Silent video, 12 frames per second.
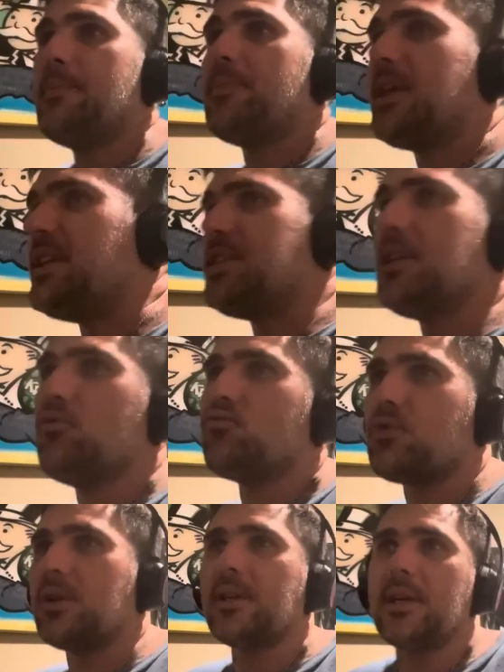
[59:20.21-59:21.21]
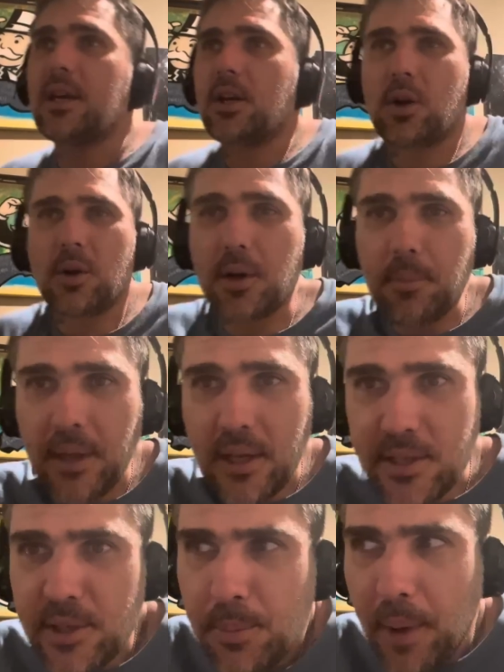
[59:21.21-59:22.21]
It didn't really occur to me
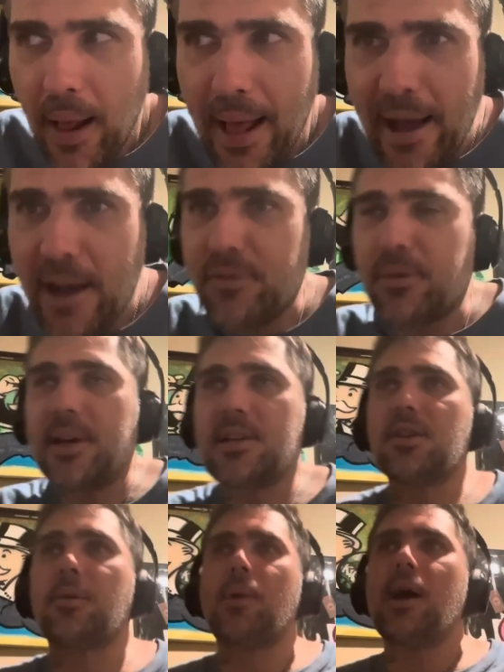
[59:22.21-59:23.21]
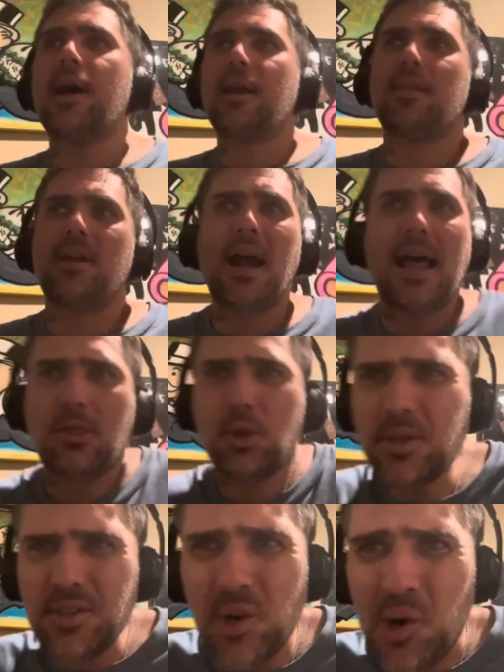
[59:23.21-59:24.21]
until about halfway into the ride. And then I
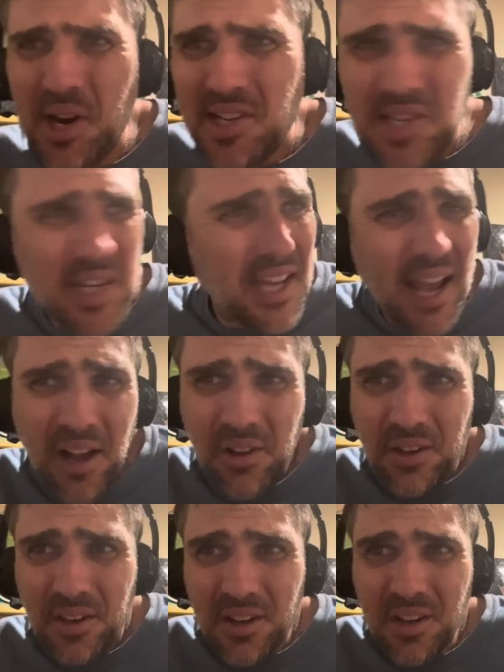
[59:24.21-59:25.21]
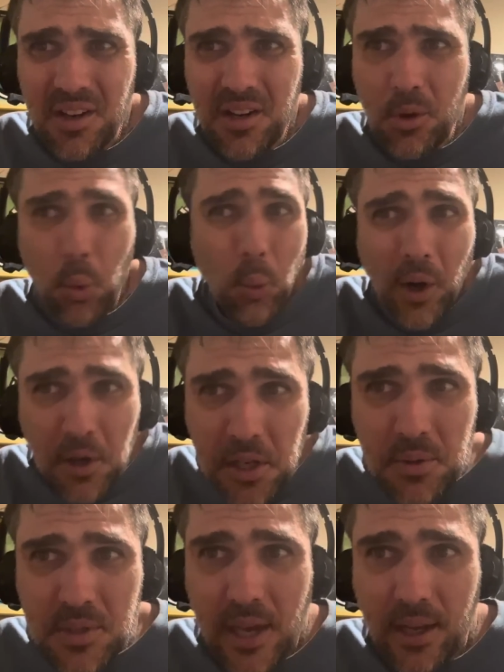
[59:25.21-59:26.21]
looked at her and I said, Callan, where are
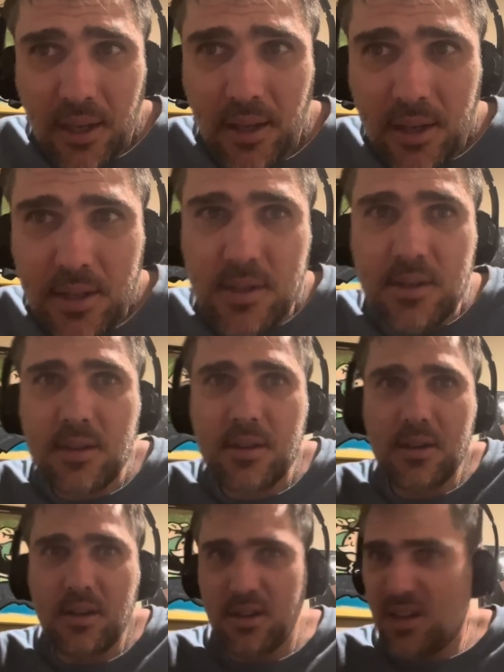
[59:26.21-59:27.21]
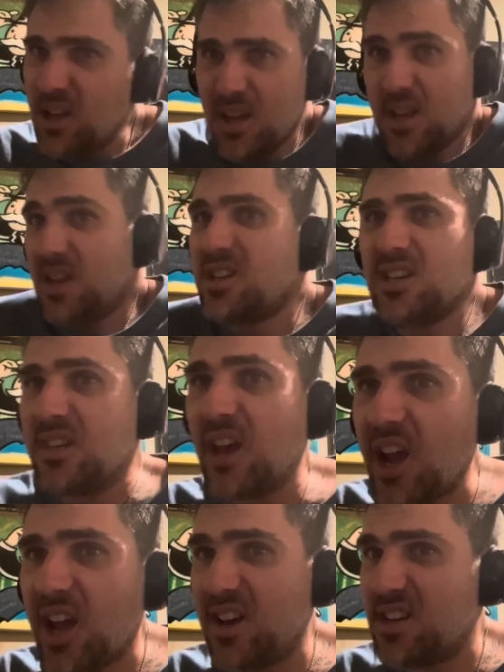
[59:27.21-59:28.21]
you taking us? And she's
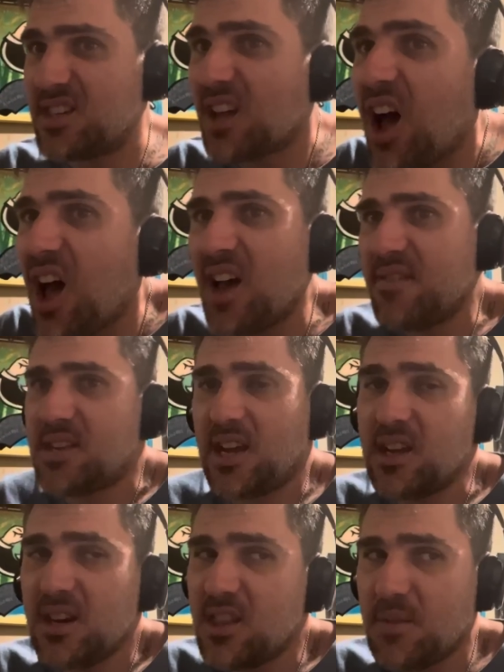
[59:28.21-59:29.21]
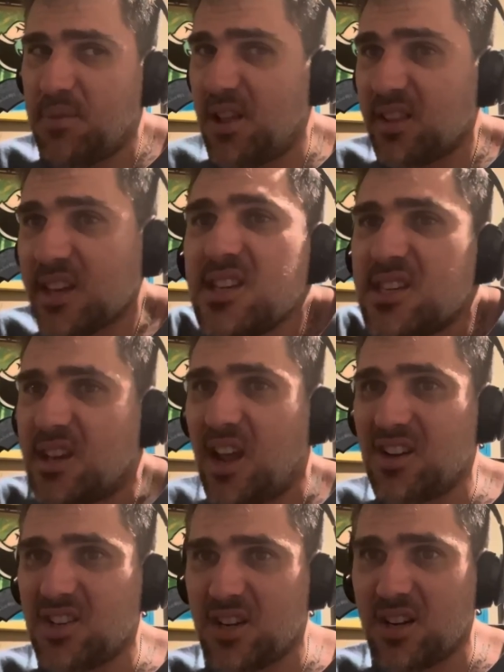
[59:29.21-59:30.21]
like, duh, I'm taking you to the police
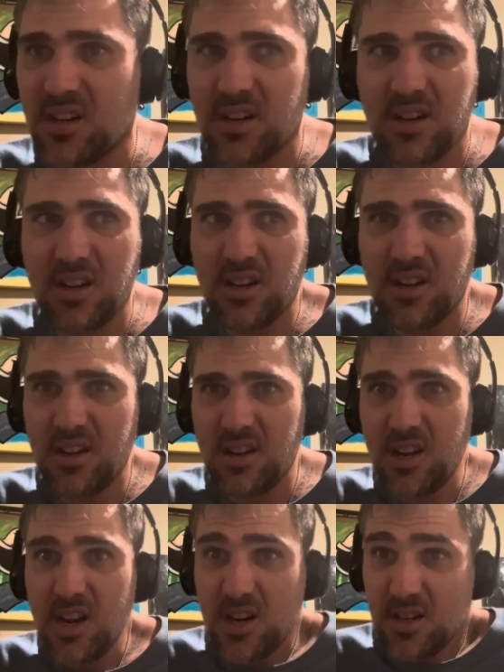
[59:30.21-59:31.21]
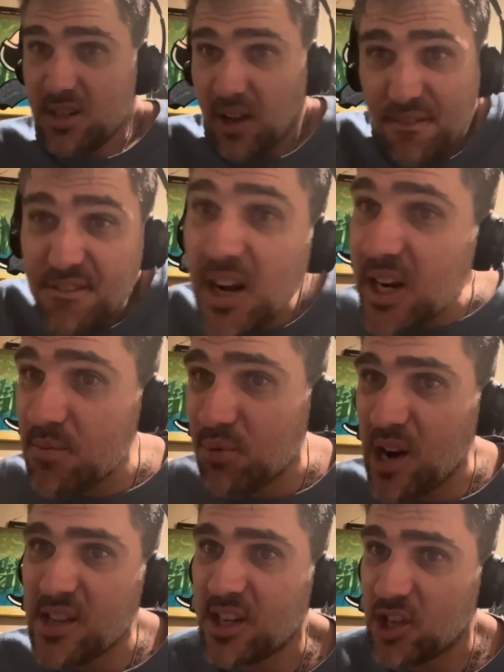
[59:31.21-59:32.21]
station. She's like, I'm fucking
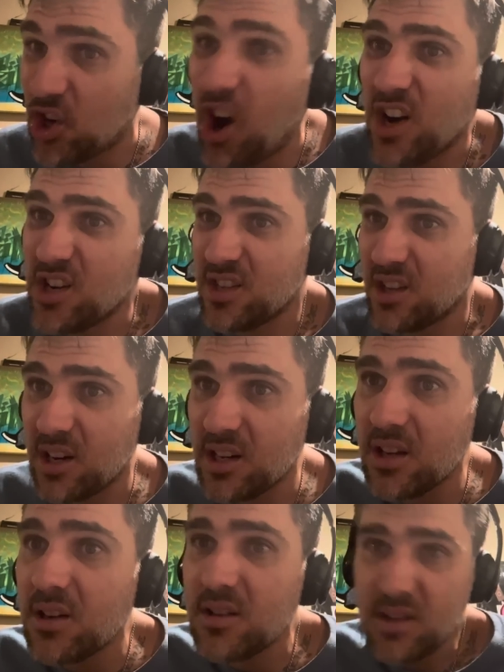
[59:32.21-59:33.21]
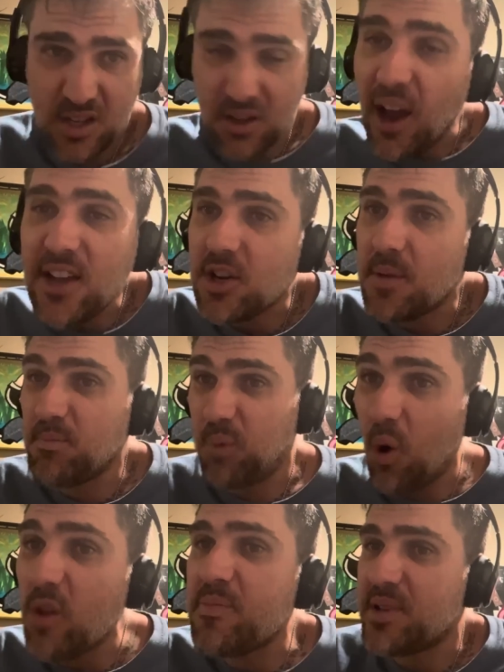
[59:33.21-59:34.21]
pressing charges on you. You guys are
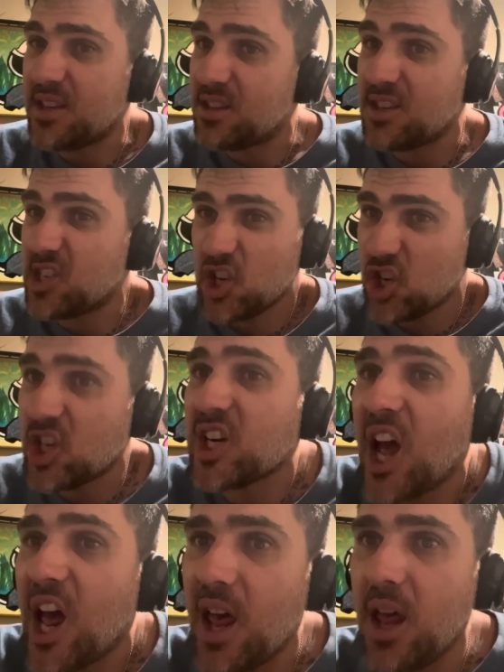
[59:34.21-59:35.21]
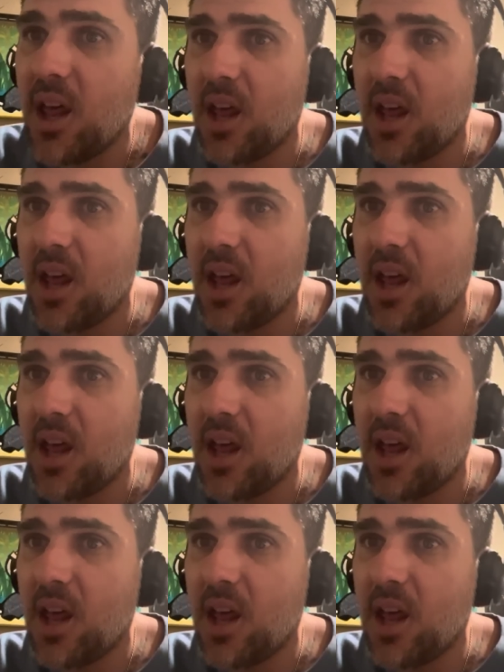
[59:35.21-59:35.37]
both pieces of shit.